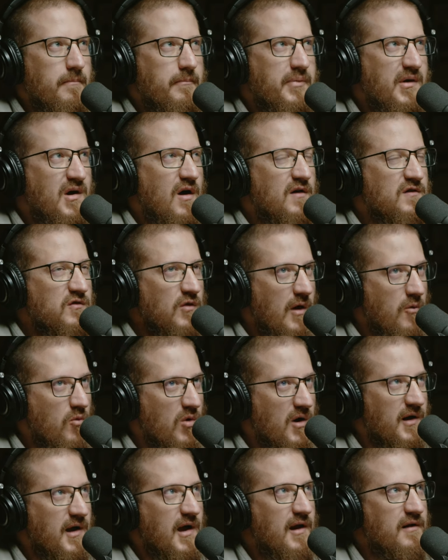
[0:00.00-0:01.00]
But also I
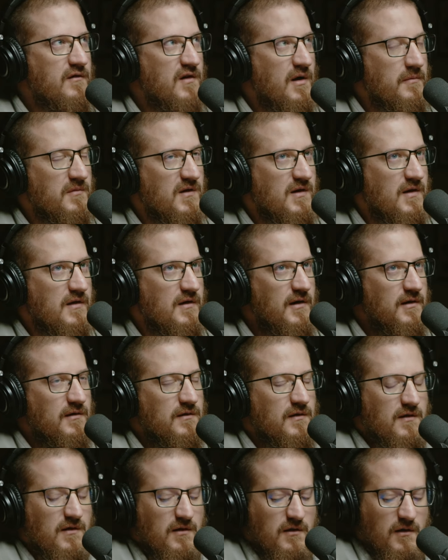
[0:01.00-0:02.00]
want to kind of come together
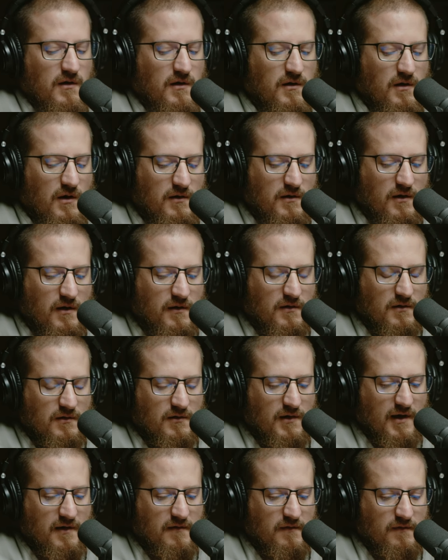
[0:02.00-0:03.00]
another
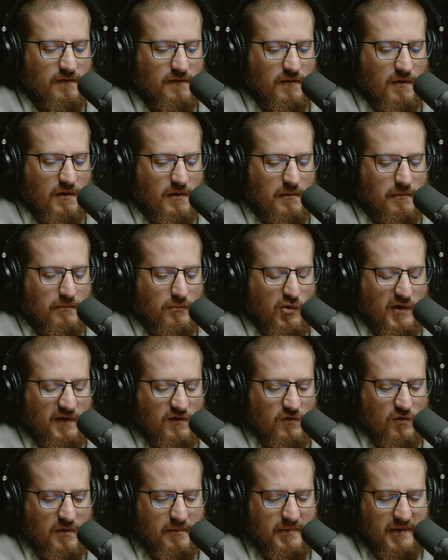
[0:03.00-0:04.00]
kind of point
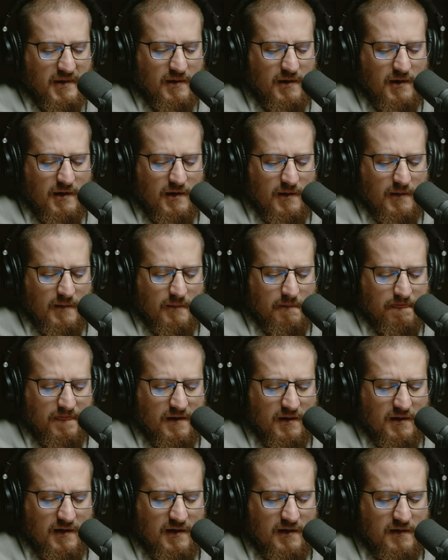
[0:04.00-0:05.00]
to it, but
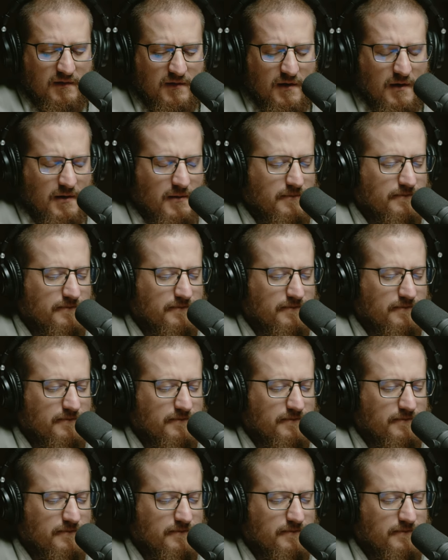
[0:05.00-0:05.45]
there is,